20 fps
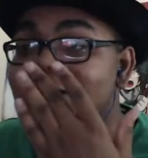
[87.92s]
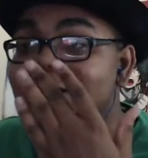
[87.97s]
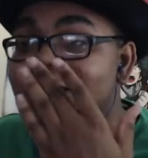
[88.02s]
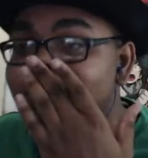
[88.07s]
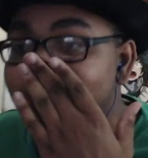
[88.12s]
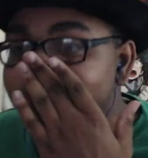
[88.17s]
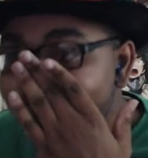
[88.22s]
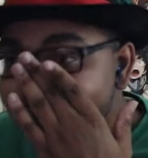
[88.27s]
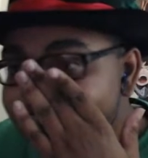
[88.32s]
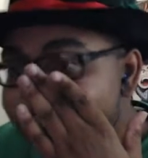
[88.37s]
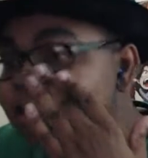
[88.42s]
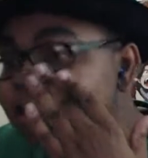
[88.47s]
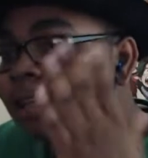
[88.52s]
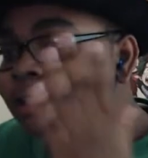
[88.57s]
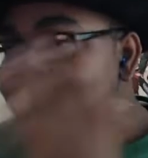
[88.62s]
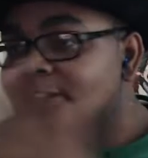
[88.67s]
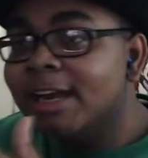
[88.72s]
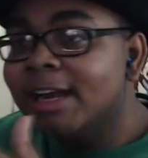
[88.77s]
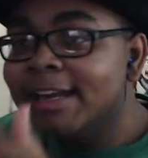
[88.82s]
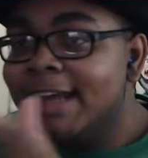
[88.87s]
to do this, I
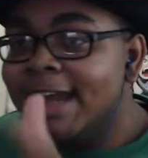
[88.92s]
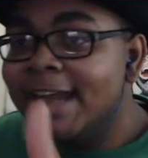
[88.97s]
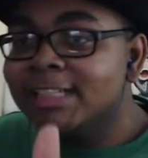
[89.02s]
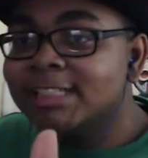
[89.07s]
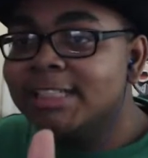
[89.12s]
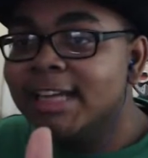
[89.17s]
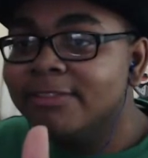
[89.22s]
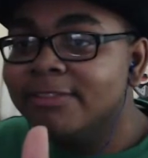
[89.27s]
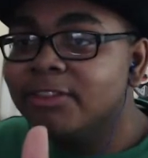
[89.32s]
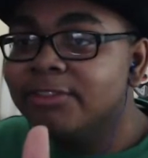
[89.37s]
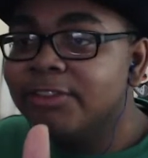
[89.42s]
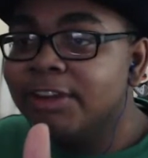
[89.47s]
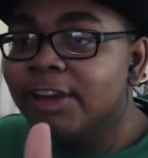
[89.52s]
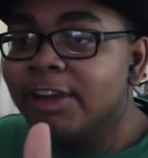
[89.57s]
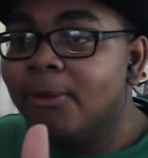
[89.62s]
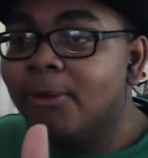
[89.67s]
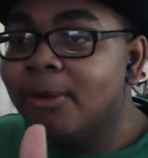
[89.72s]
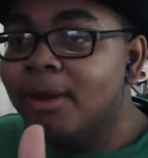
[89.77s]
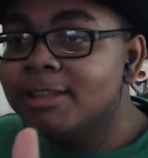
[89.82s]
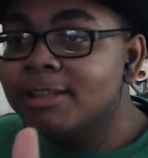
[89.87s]
tried to actually have the
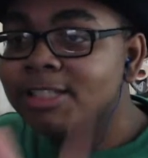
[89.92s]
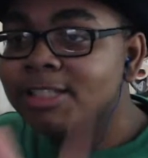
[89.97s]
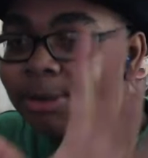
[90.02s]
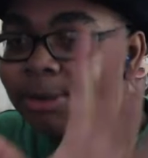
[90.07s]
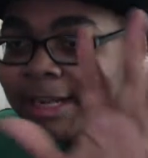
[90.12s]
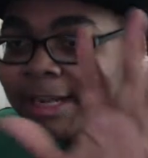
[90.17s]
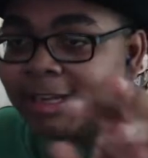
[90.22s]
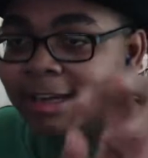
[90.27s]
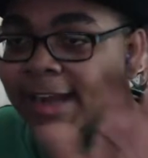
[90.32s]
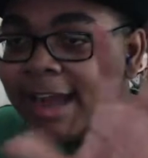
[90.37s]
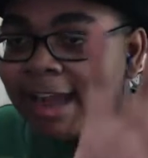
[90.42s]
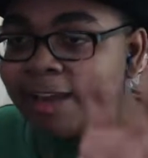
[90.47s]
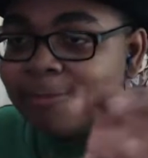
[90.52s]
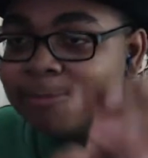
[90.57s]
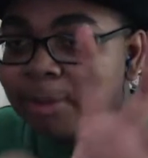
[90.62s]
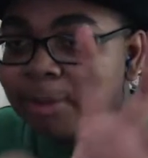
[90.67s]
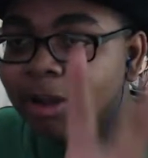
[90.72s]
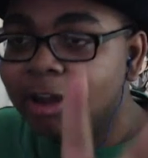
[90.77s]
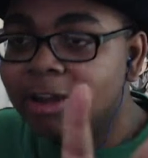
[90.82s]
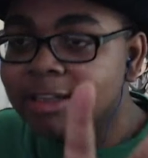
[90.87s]
video on so I could have
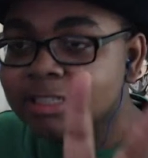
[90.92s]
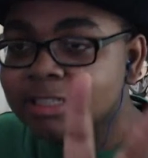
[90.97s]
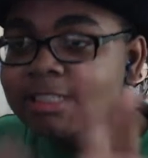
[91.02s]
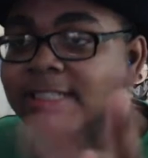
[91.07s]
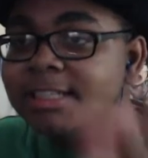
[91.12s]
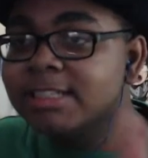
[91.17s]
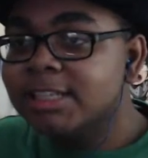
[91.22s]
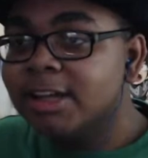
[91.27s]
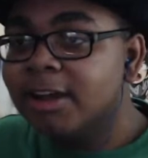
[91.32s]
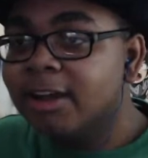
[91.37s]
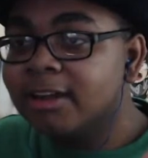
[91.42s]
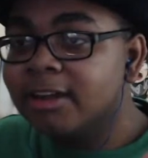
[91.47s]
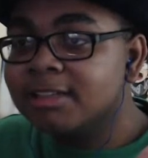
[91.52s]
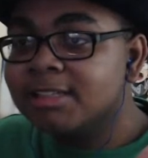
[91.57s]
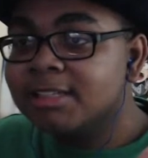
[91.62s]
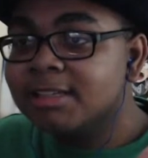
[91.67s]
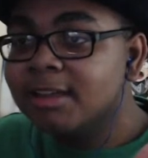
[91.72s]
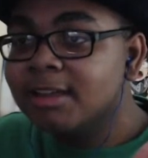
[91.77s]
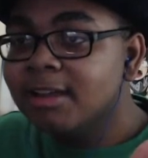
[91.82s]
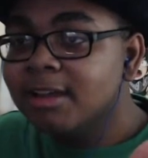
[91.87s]
pauses and
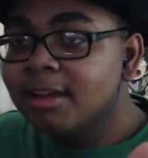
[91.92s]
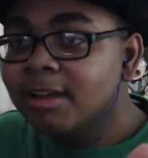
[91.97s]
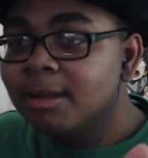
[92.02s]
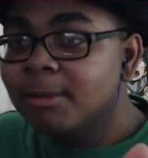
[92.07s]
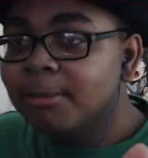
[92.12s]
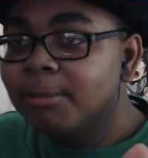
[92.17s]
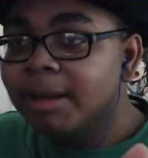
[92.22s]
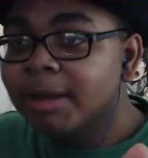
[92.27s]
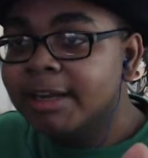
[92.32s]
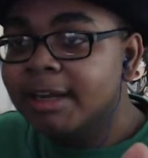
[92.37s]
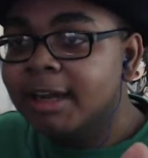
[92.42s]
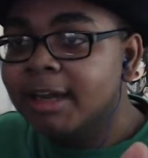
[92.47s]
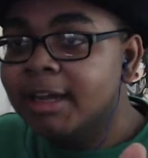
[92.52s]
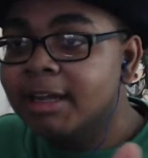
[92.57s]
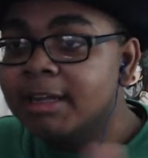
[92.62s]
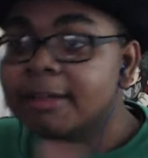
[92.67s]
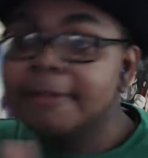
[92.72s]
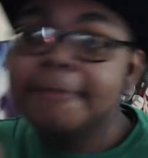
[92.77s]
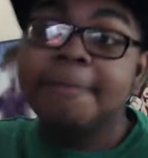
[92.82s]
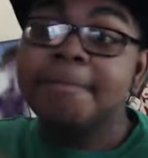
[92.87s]
talks.
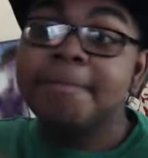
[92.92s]
But,